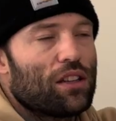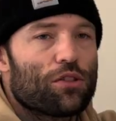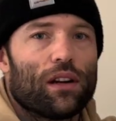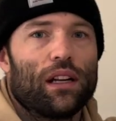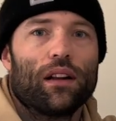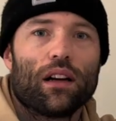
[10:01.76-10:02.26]

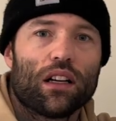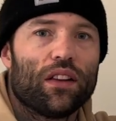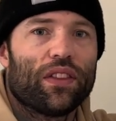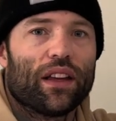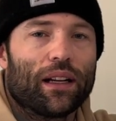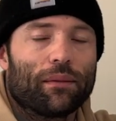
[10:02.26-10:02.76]
training, a good
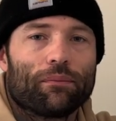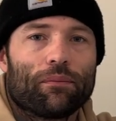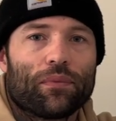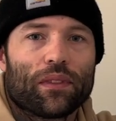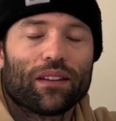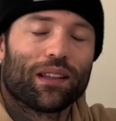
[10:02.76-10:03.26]
thing
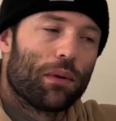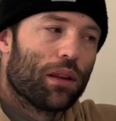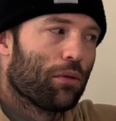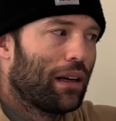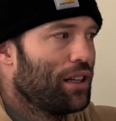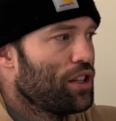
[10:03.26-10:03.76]
some of the
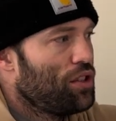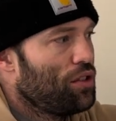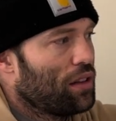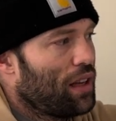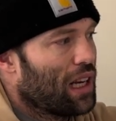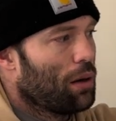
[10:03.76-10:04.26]
ranges you
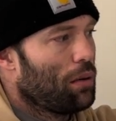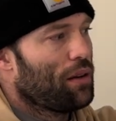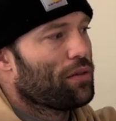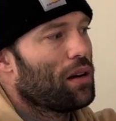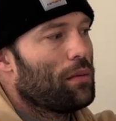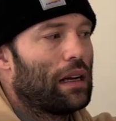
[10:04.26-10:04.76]
can take away
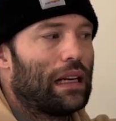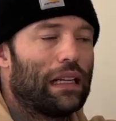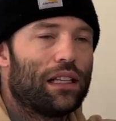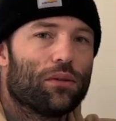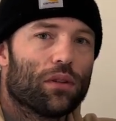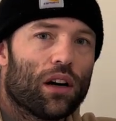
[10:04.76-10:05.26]
from 80
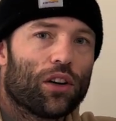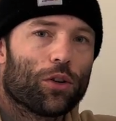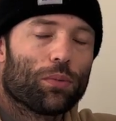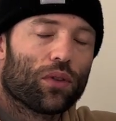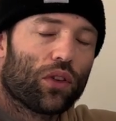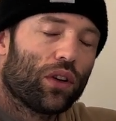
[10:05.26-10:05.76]
to
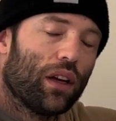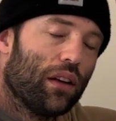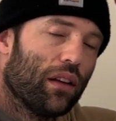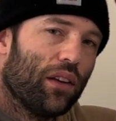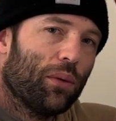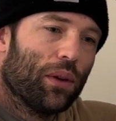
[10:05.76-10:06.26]
100%
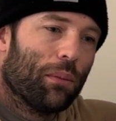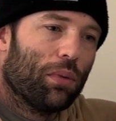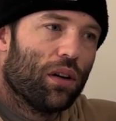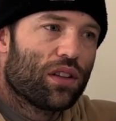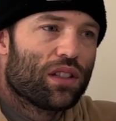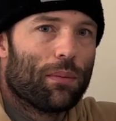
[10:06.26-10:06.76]
is what the
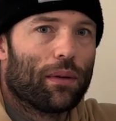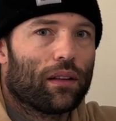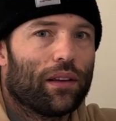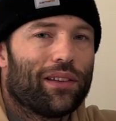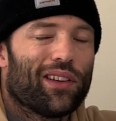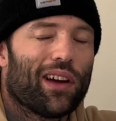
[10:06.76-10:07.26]
books
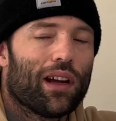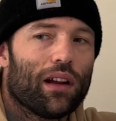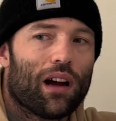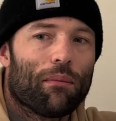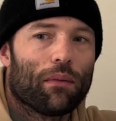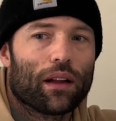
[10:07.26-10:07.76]
typically say.
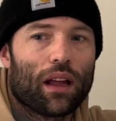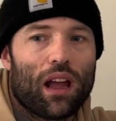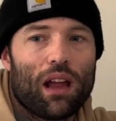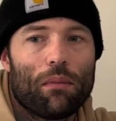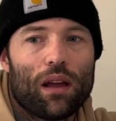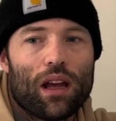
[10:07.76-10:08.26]
I'm like,
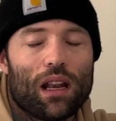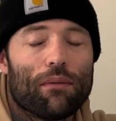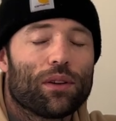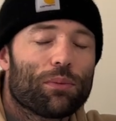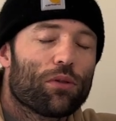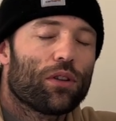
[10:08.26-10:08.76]
hey man, if
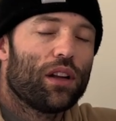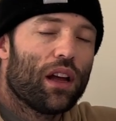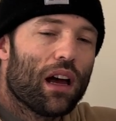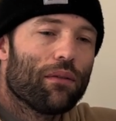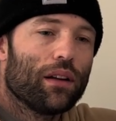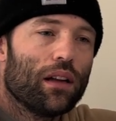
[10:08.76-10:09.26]
it's pretty
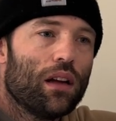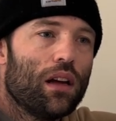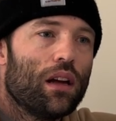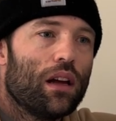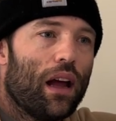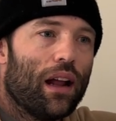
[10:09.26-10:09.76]
heavy
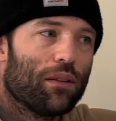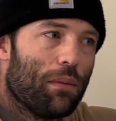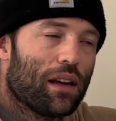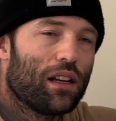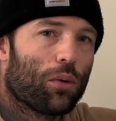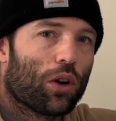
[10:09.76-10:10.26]
and it's
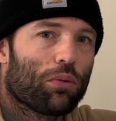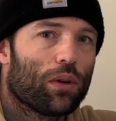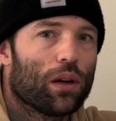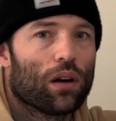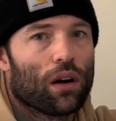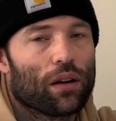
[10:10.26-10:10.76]
making you work pretty
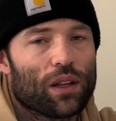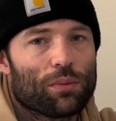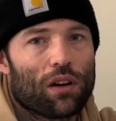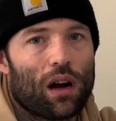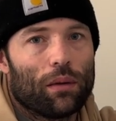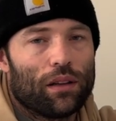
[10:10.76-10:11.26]
hard, it's
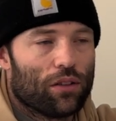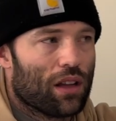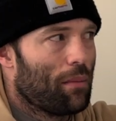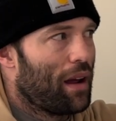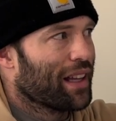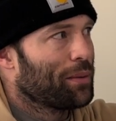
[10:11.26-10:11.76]
probably near that
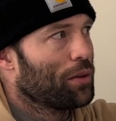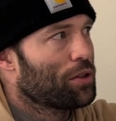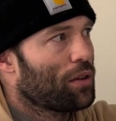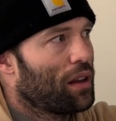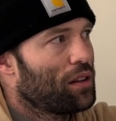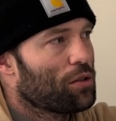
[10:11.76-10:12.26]
maximal
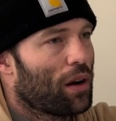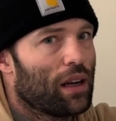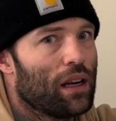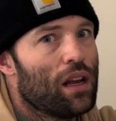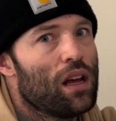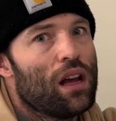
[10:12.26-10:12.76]
strength
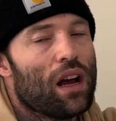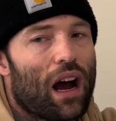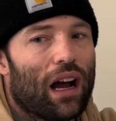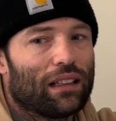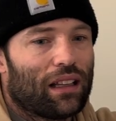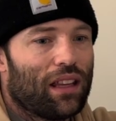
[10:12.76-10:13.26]
training.
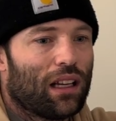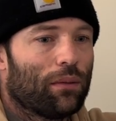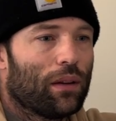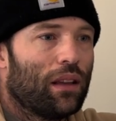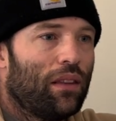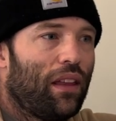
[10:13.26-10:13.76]
I like to think of
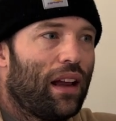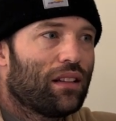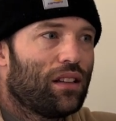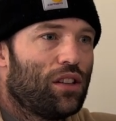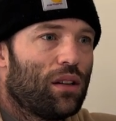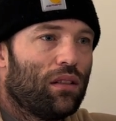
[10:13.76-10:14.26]
it in things
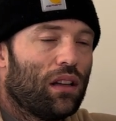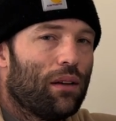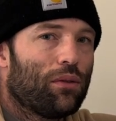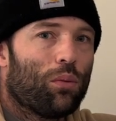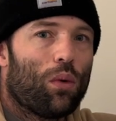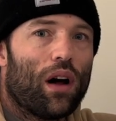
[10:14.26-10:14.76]
that you can
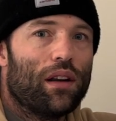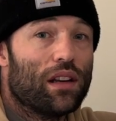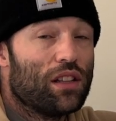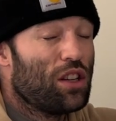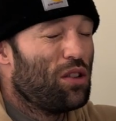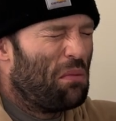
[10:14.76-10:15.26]
lift one to
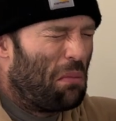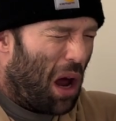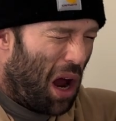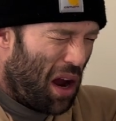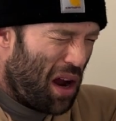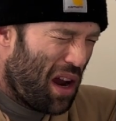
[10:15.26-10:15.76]
two,
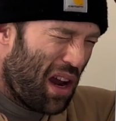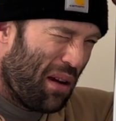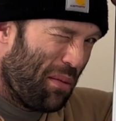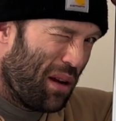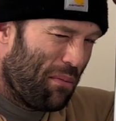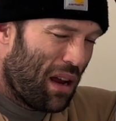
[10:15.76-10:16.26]

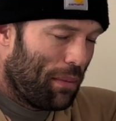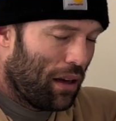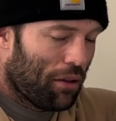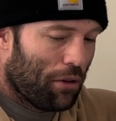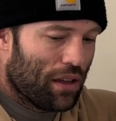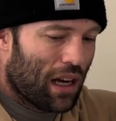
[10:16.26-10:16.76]
maybe, maybe
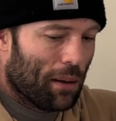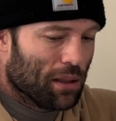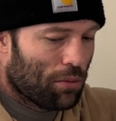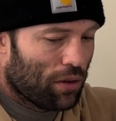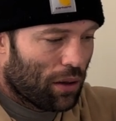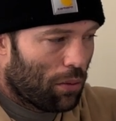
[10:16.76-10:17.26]
three times,
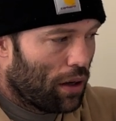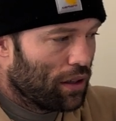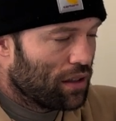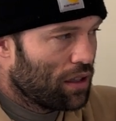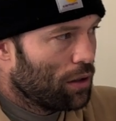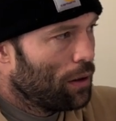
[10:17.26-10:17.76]
more like one to
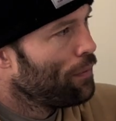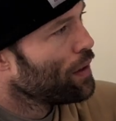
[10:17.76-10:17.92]
two.